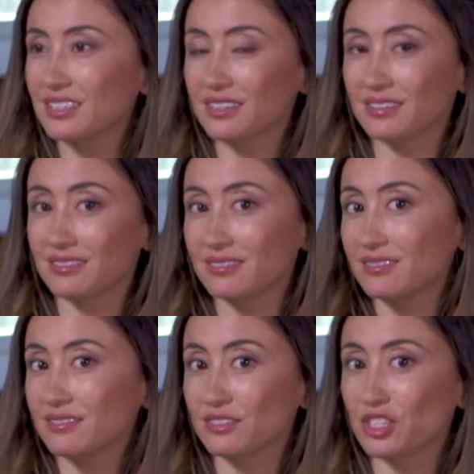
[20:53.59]
to
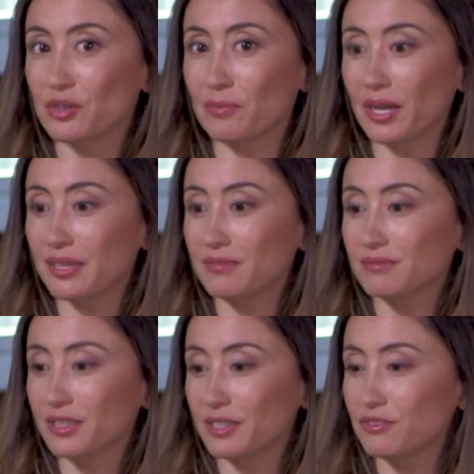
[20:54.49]
to my
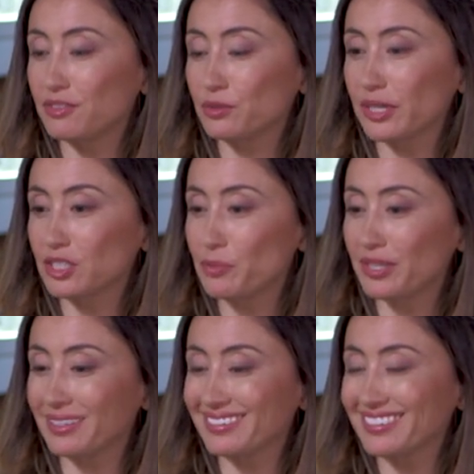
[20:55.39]
kind of direct
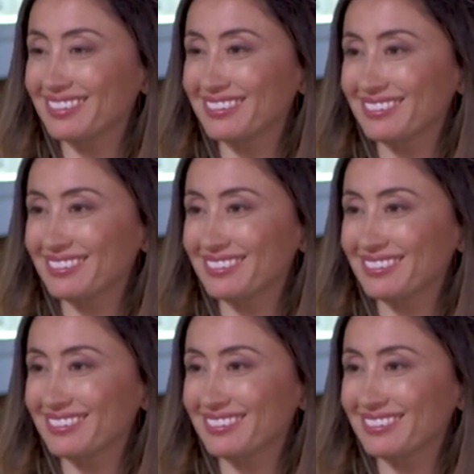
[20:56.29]
opinions.